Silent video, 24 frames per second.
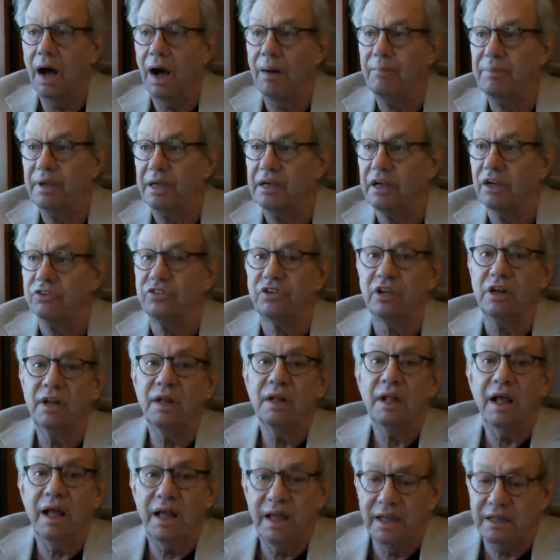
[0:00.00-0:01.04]
because it
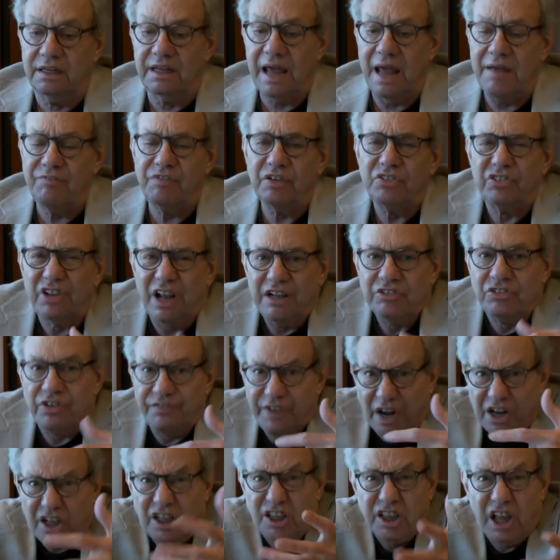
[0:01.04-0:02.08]
gave the sense of
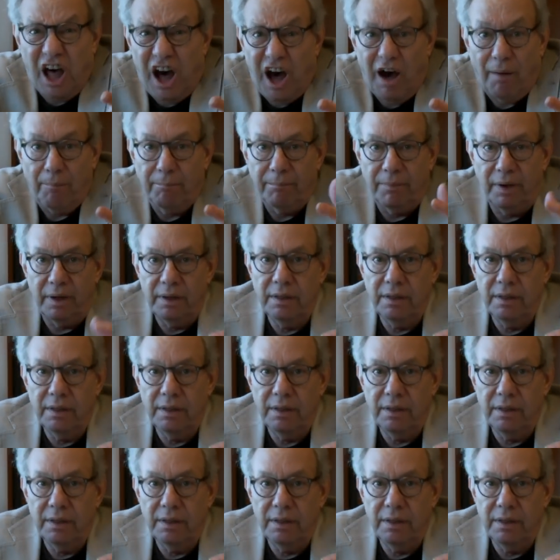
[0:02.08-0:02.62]
a club,